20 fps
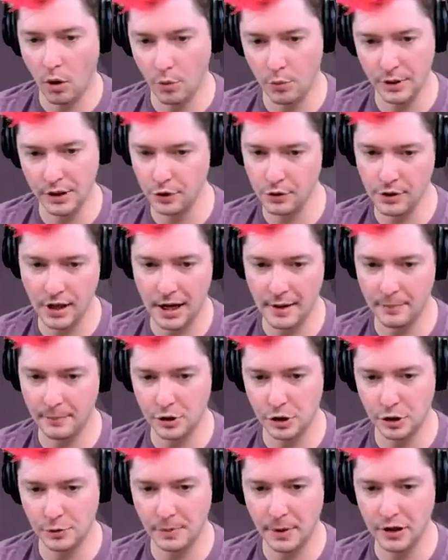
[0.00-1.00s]
we do that
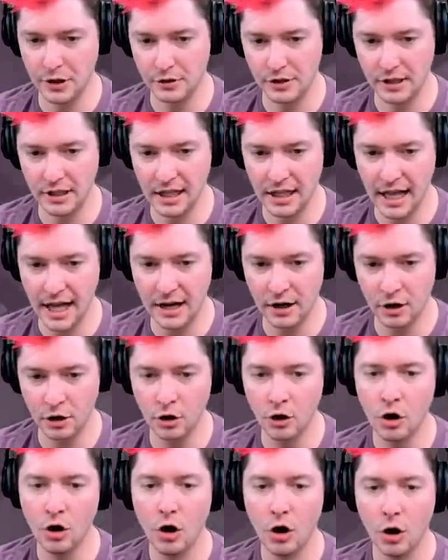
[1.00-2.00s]
just by using the
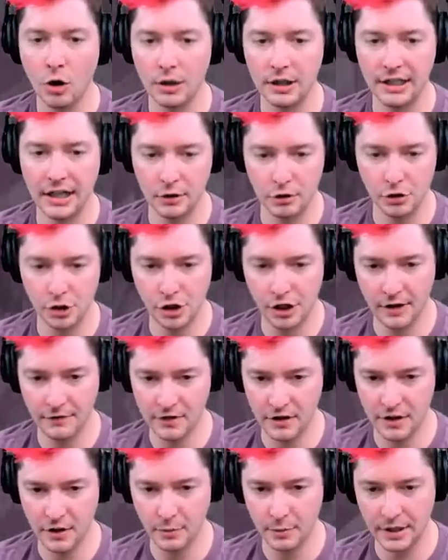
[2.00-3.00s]
ladder, holding down
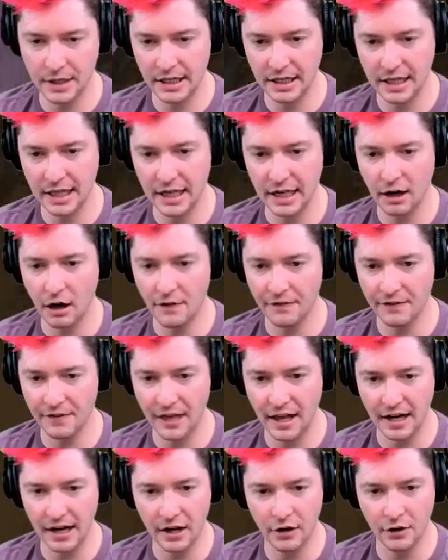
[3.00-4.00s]
shift, and then we can get off of
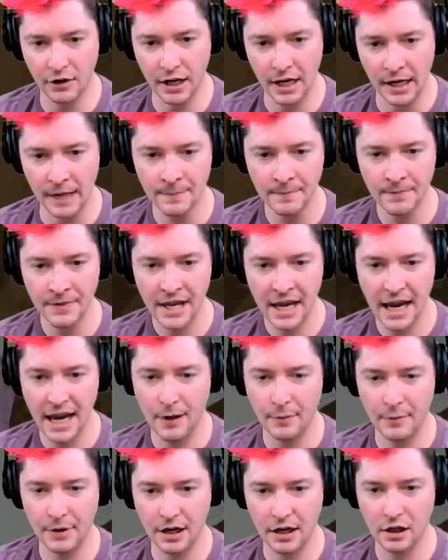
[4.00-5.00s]
that area
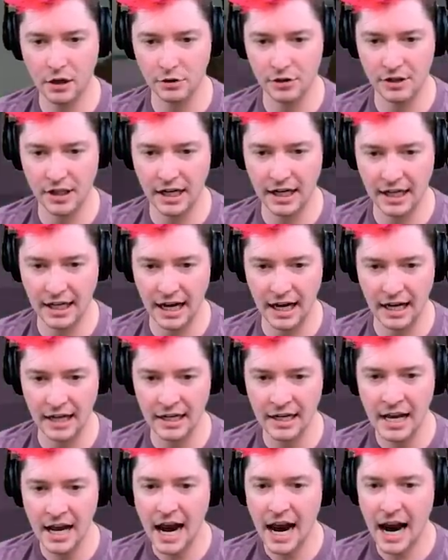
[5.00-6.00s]
and we can close that
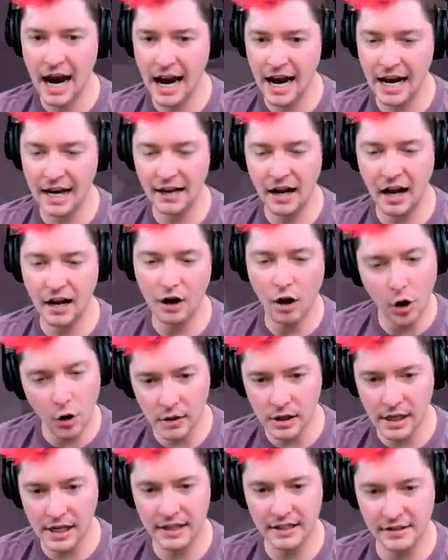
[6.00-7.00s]
again. And not
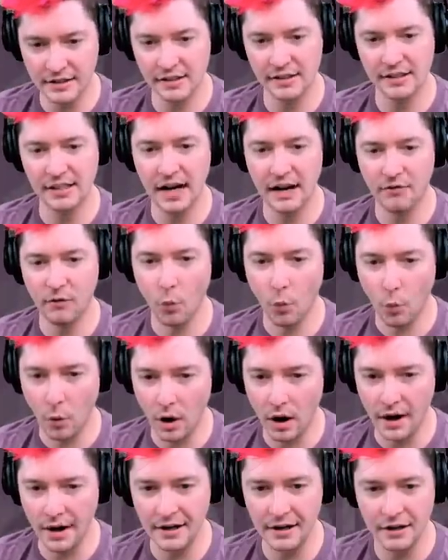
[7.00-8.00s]
only does this have
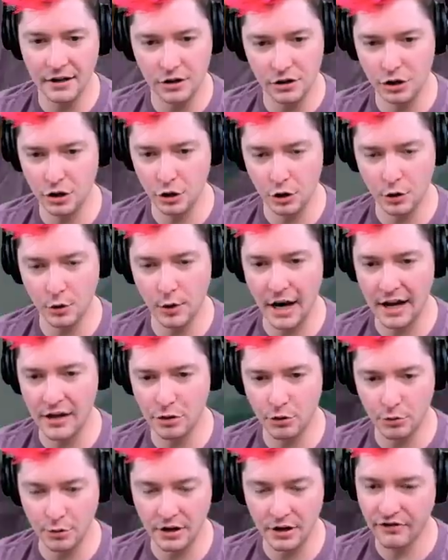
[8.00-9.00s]
one, two,
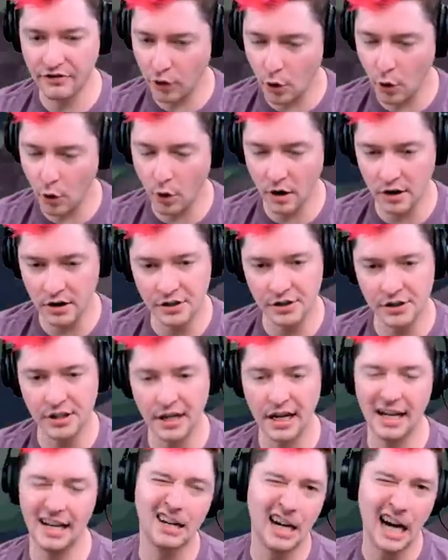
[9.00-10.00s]
and three floors,
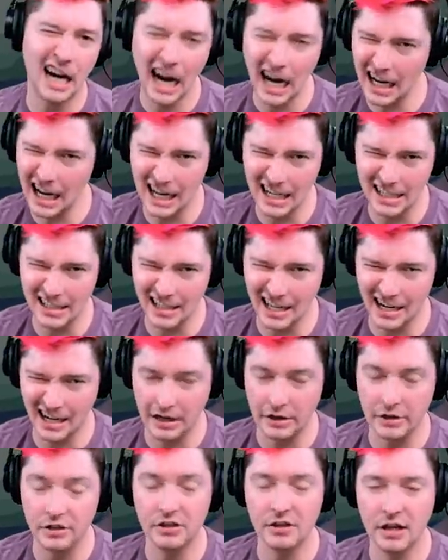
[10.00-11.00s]
and it kind of has like
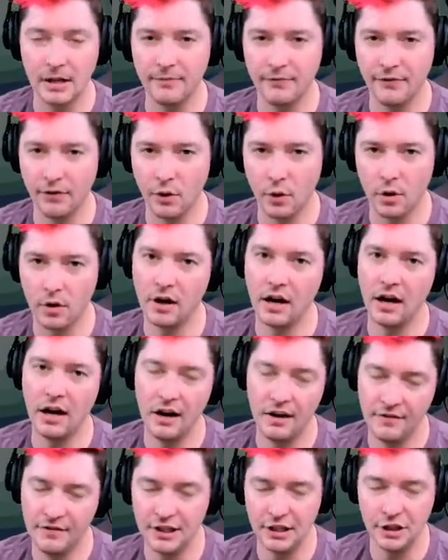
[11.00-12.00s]
a subfloor
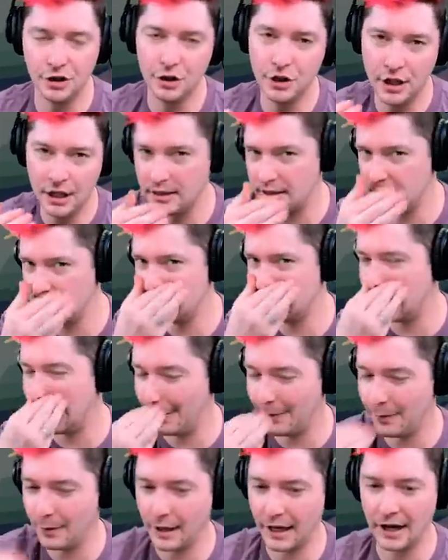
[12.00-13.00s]
of the Enchanting
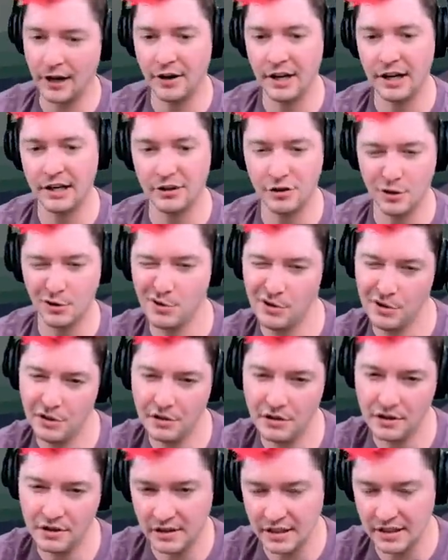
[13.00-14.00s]
Tail area, so you
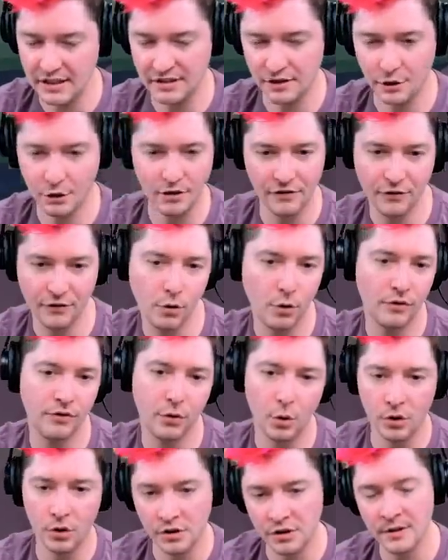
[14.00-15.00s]
could consider it four
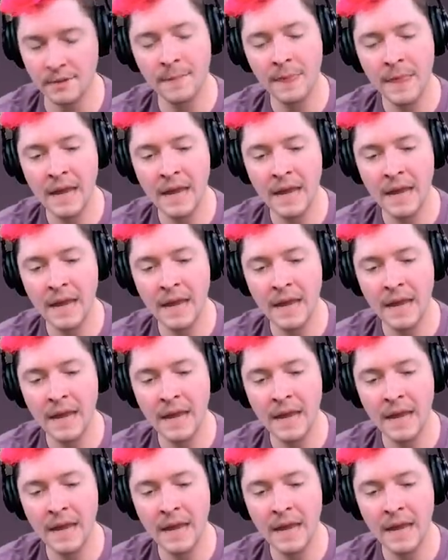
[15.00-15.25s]
floors.